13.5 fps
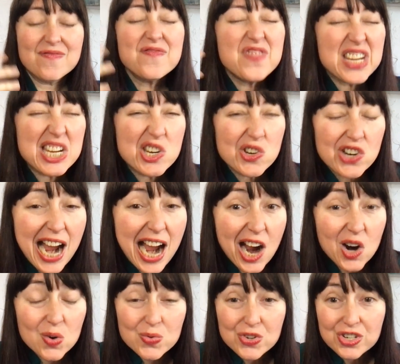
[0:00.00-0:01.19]
figure
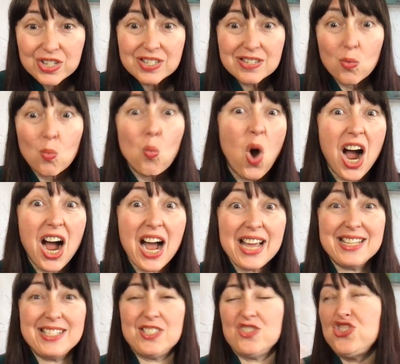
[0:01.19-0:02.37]
out
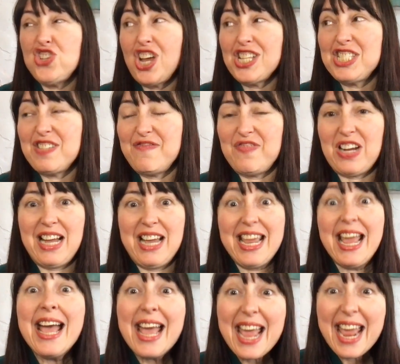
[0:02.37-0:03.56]
whys, justify
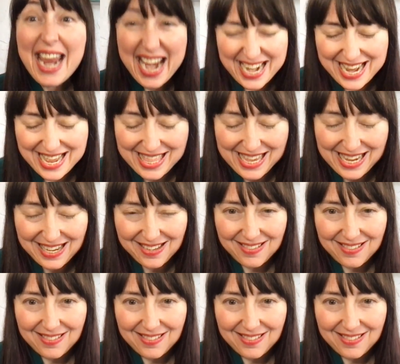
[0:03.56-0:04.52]
anything.